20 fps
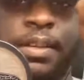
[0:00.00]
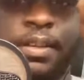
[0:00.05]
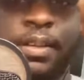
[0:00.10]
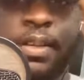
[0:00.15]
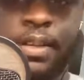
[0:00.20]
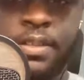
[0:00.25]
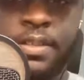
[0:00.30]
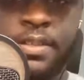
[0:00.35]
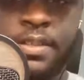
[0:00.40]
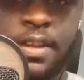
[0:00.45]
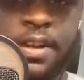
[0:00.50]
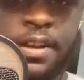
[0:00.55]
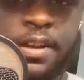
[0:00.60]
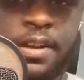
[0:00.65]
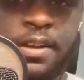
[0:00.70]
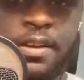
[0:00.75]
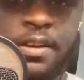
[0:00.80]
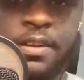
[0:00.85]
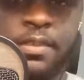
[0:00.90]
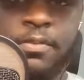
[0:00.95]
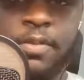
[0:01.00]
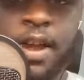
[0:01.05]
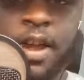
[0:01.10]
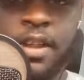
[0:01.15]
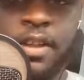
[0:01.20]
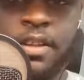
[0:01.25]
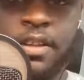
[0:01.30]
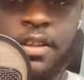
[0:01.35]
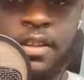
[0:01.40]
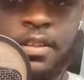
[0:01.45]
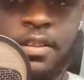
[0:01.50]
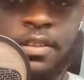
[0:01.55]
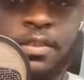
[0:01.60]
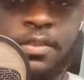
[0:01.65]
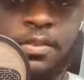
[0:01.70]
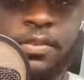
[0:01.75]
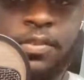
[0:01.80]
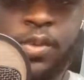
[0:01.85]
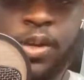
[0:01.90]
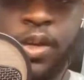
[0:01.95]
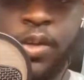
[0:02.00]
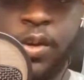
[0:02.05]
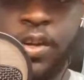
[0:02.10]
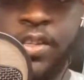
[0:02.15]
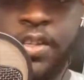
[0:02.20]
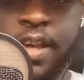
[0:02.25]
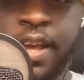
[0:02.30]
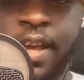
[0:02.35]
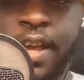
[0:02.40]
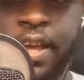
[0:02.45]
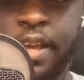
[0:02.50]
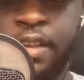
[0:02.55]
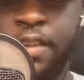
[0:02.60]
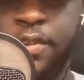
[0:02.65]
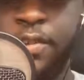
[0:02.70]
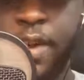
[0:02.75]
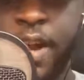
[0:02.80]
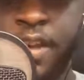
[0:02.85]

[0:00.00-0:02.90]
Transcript: Yes, sir. Rocking it. Where yours at, Ike? You